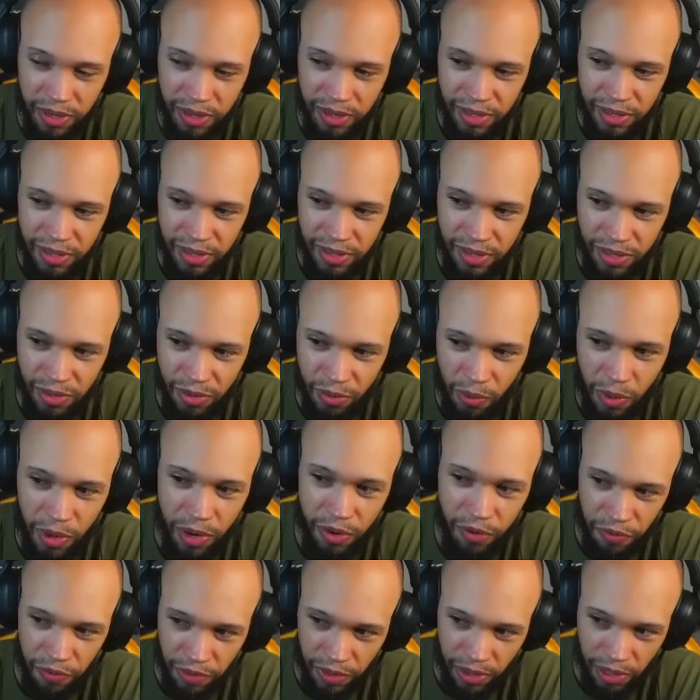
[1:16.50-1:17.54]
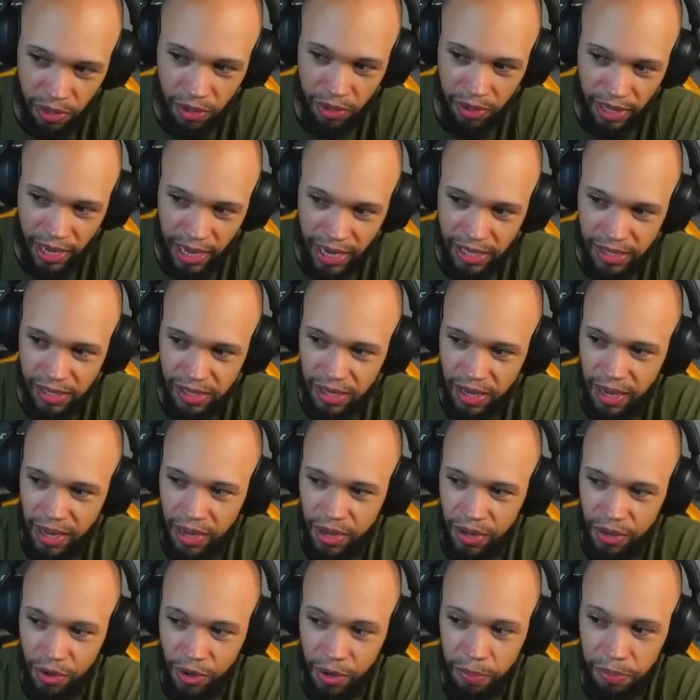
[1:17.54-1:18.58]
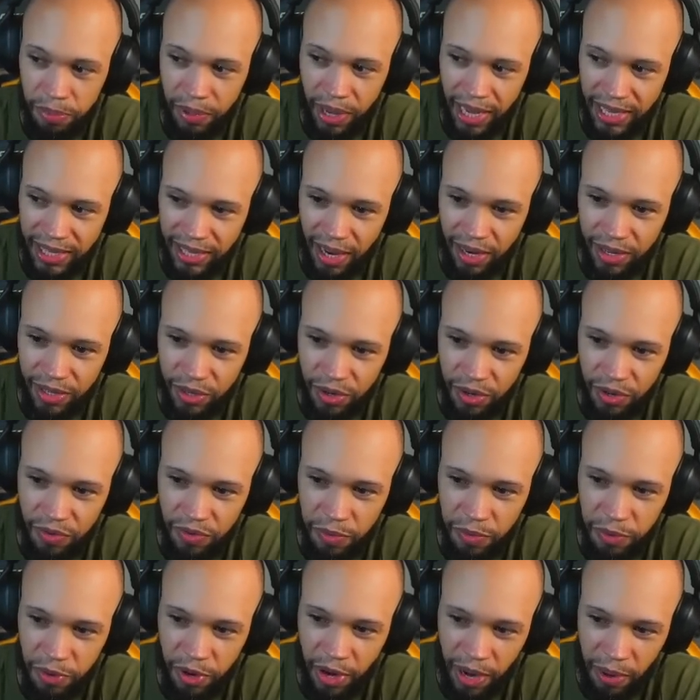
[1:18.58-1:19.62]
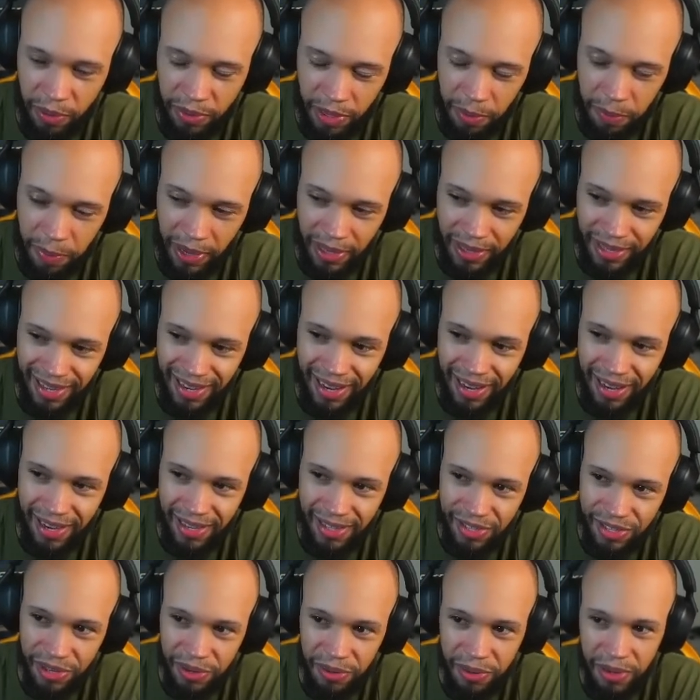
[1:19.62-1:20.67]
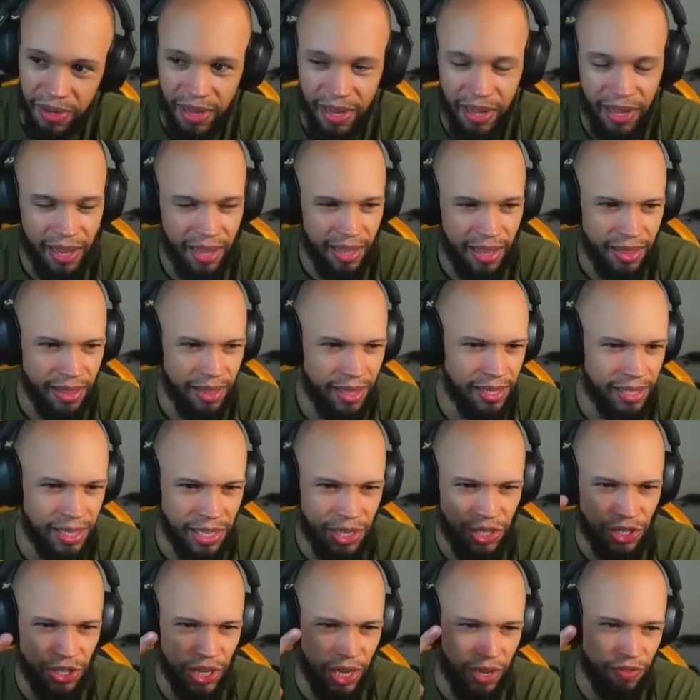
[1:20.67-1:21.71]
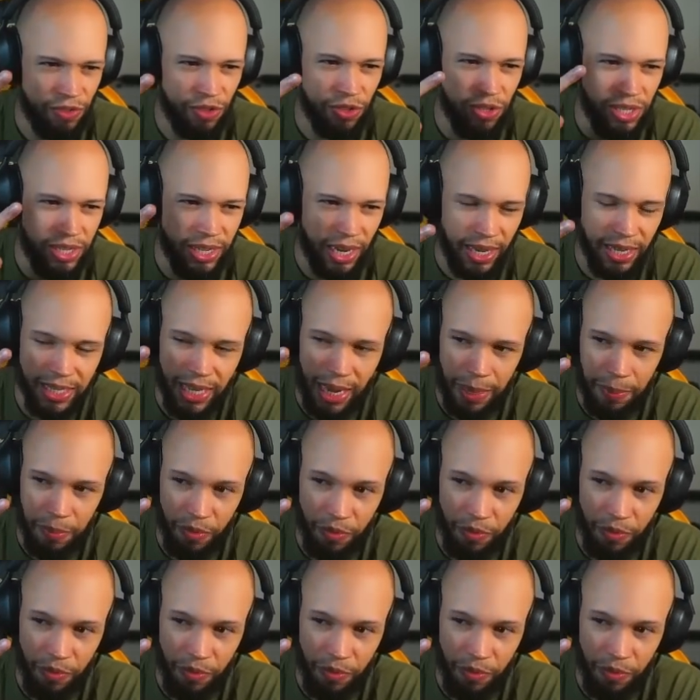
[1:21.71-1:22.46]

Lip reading: so 1 or less, you can play a Takuto from your hand without paying the cost. So this essentially gives you the second Tamer for